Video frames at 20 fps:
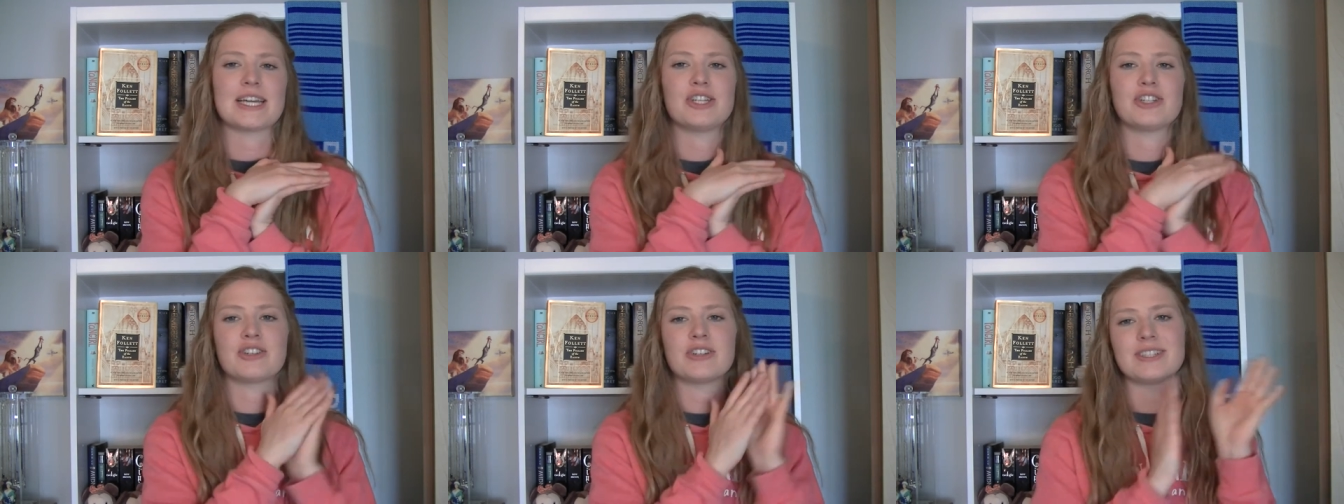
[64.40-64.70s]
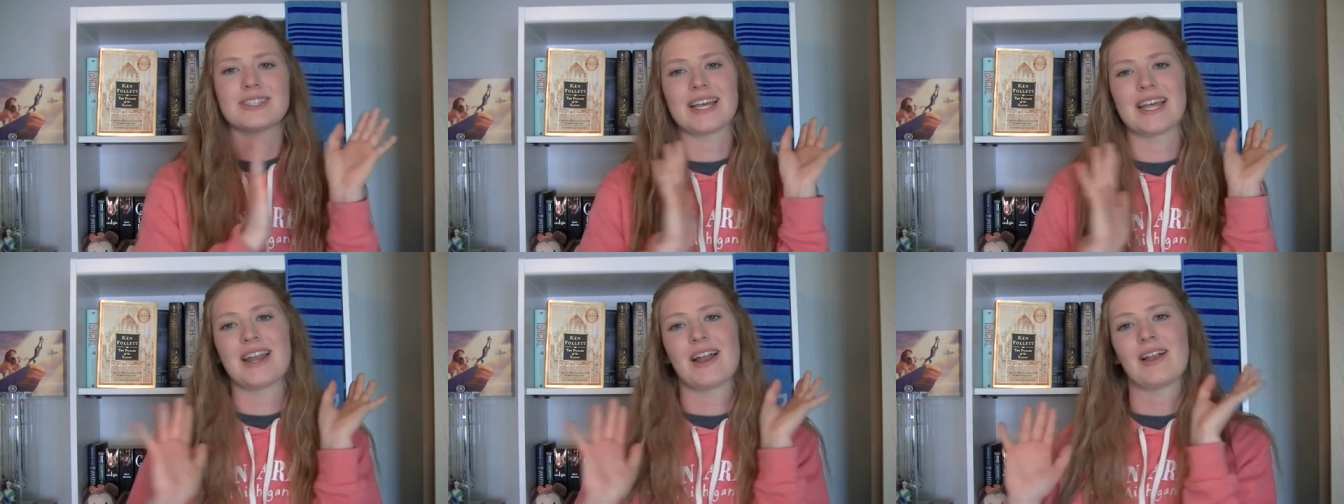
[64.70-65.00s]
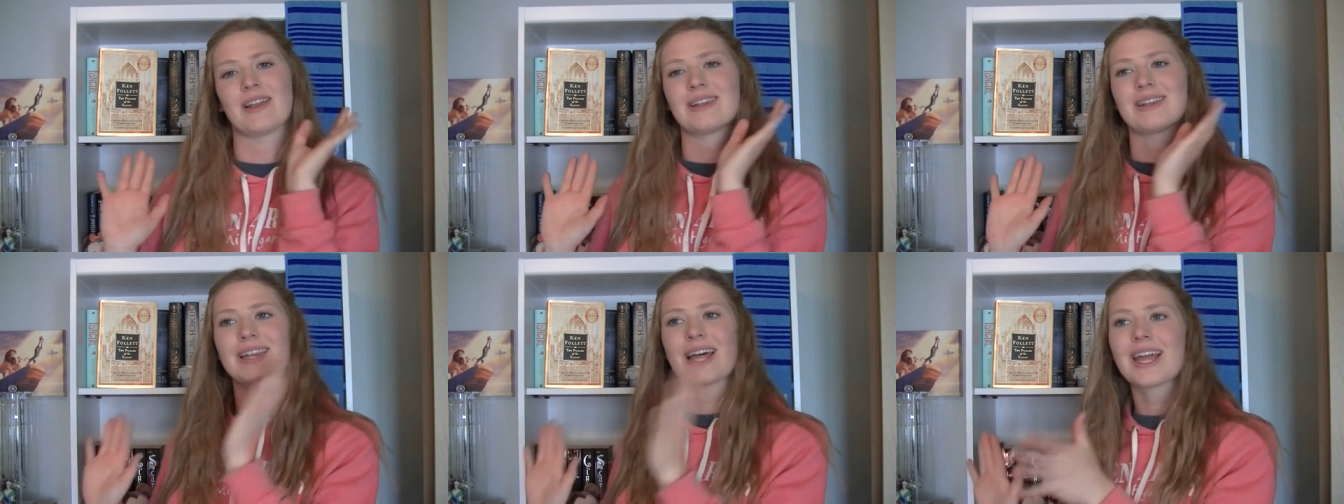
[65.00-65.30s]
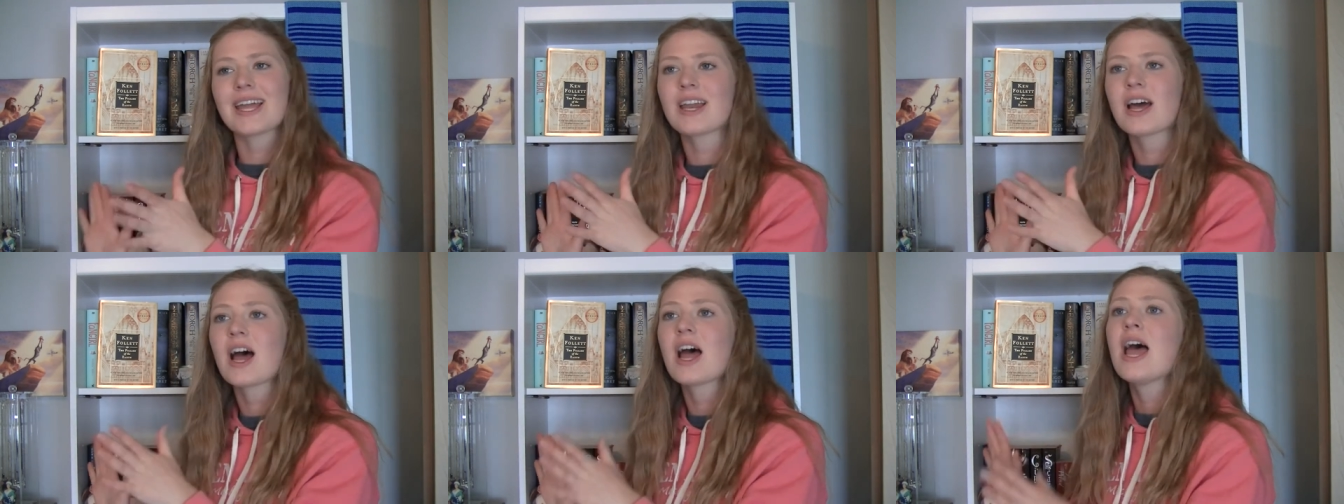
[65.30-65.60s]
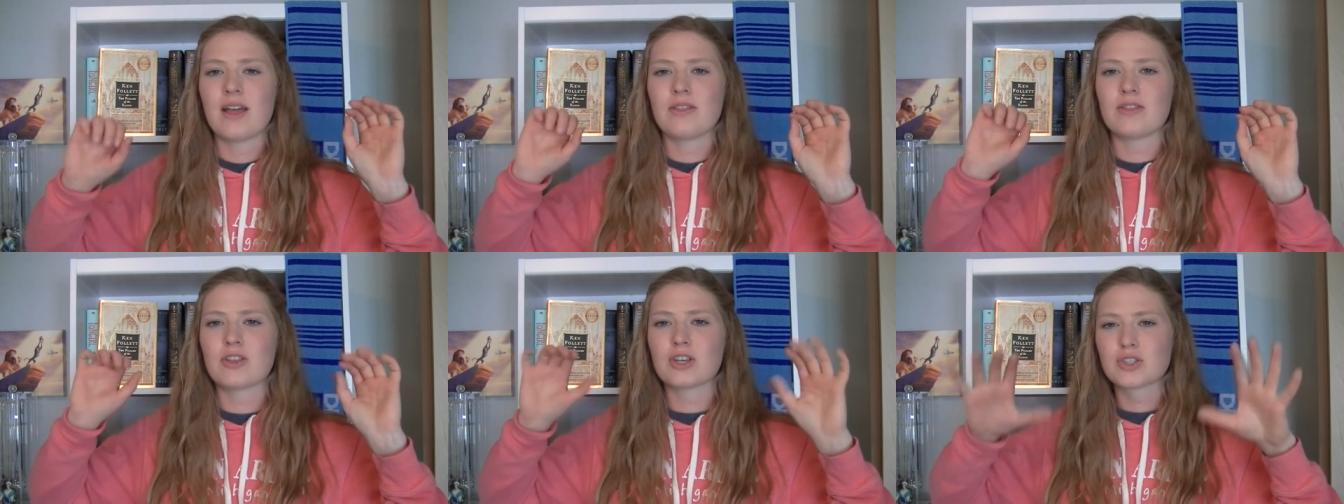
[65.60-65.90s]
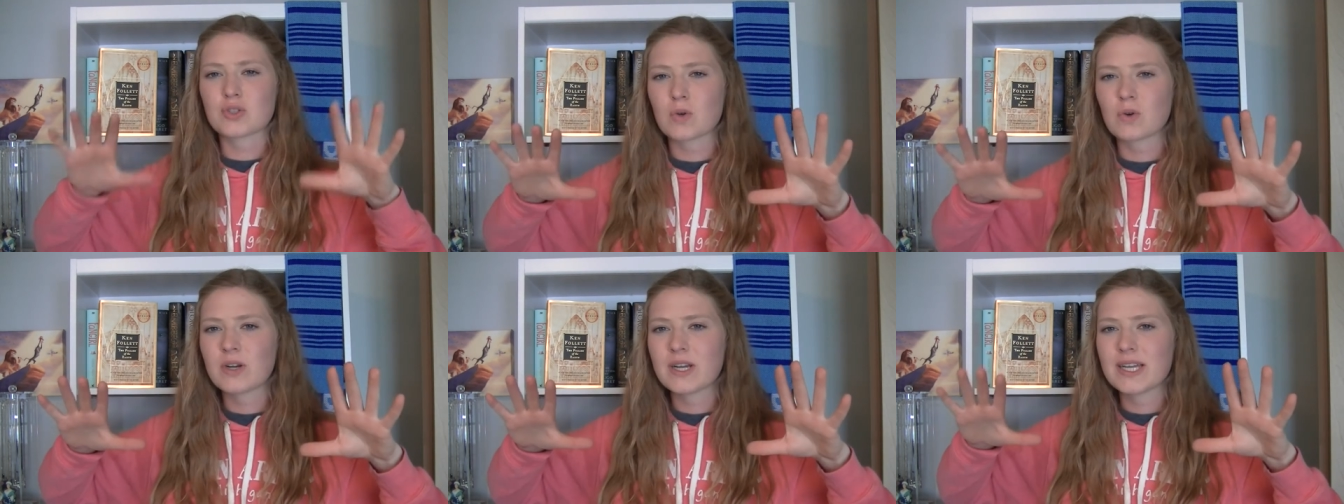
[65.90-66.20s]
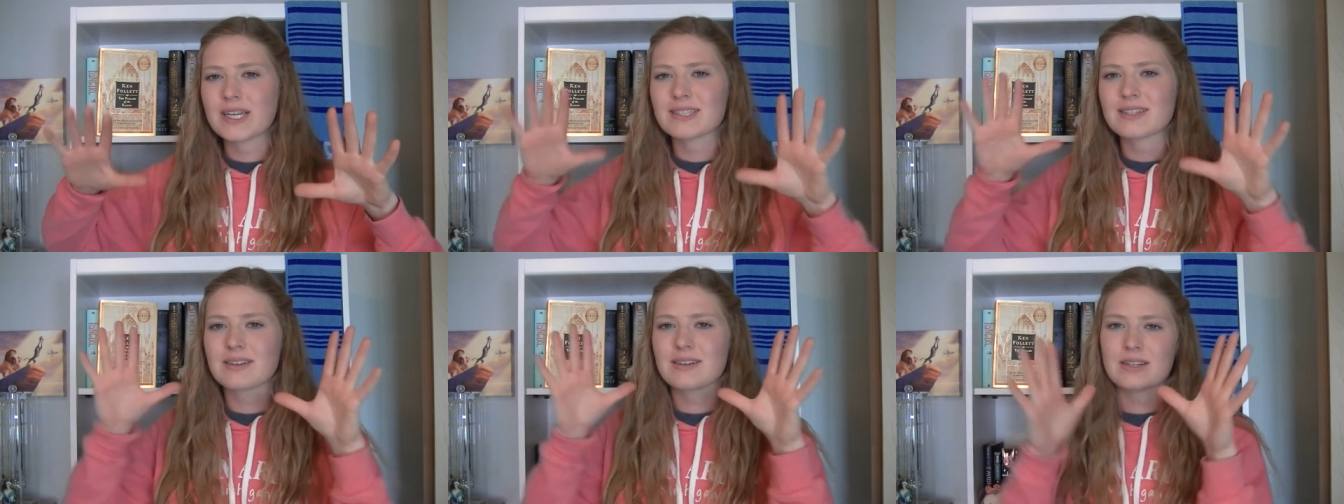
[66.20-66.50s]
interest in Elena. The story
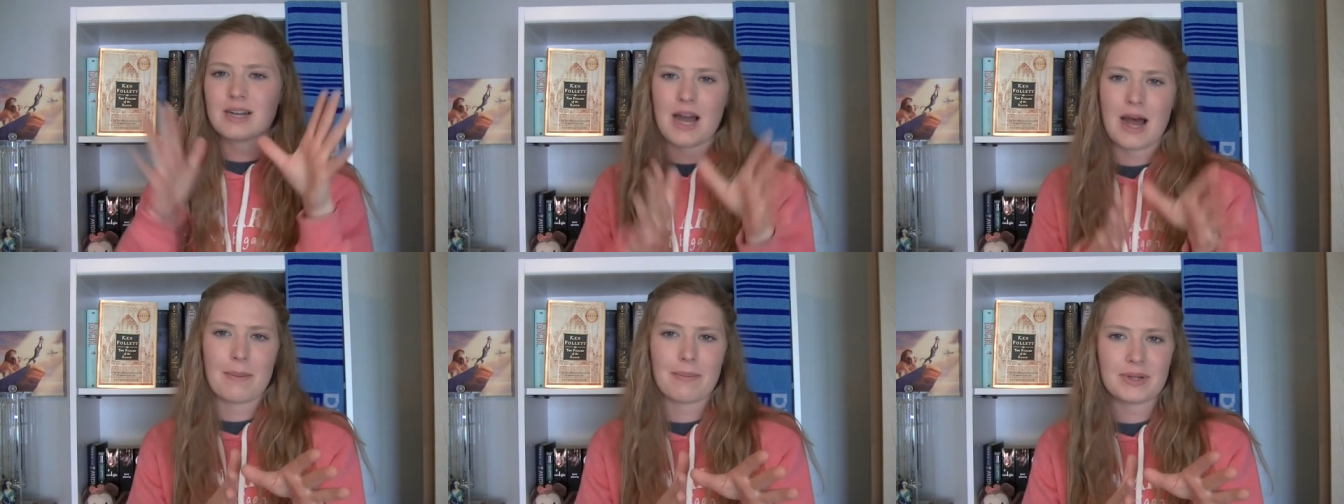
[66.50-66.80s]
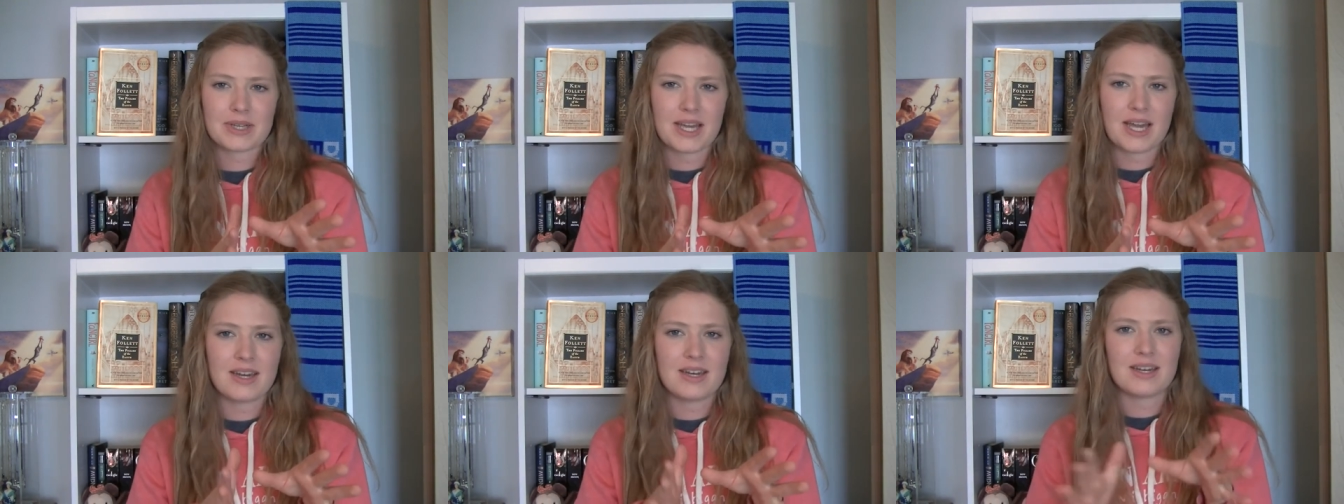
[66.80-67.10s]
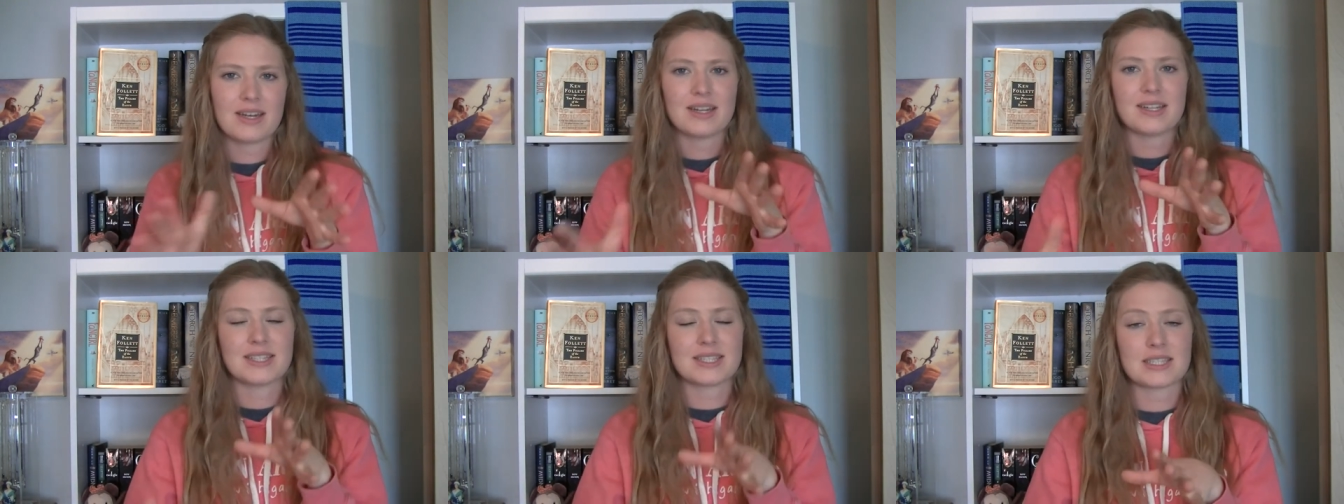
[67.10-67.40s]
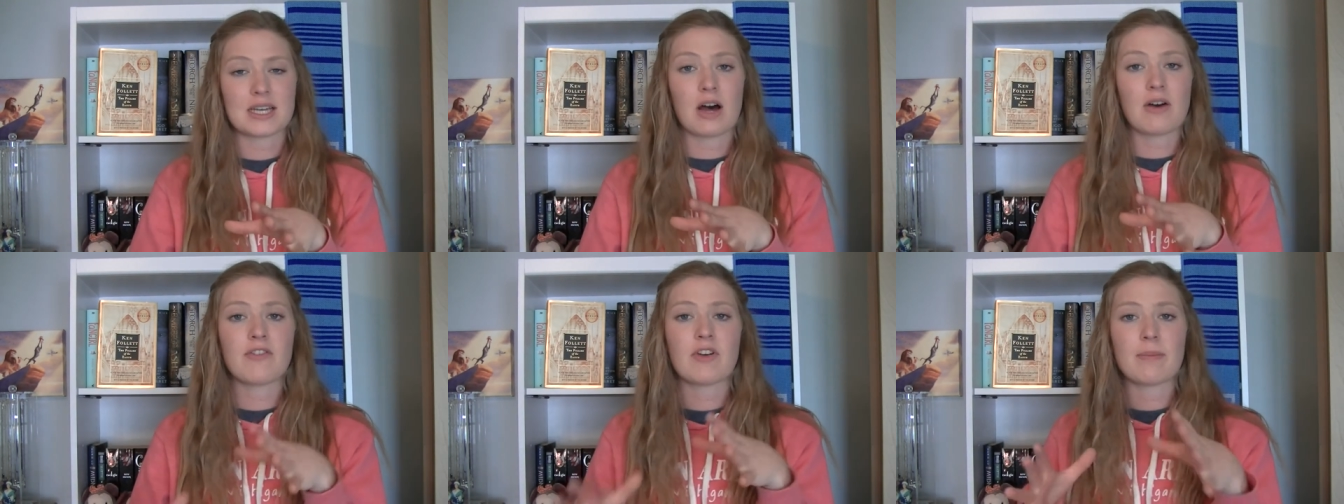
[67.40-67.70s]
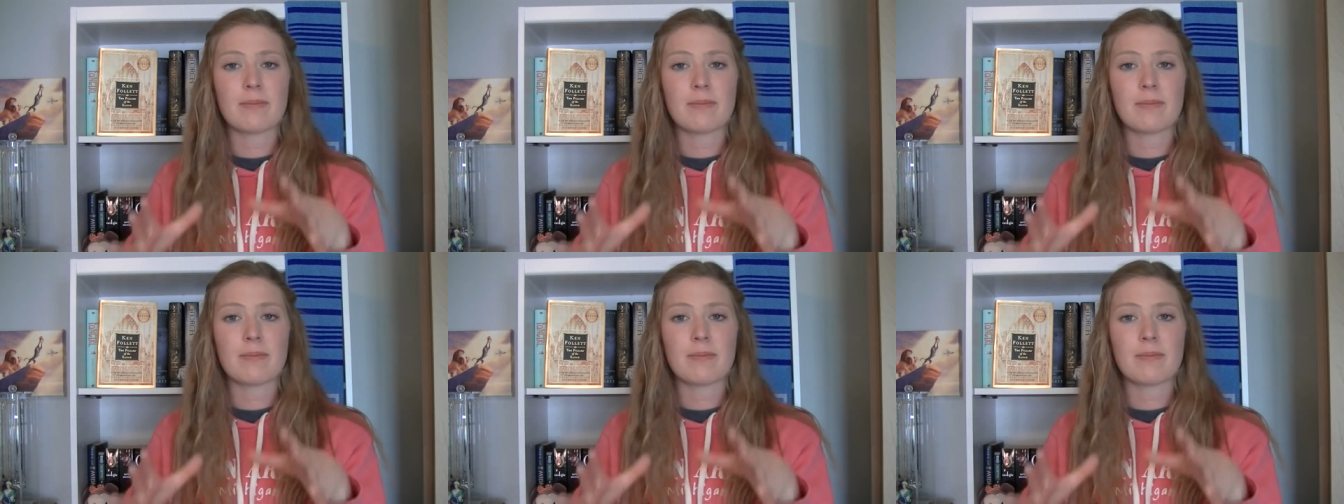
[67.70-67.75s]
isn't complicated in itself.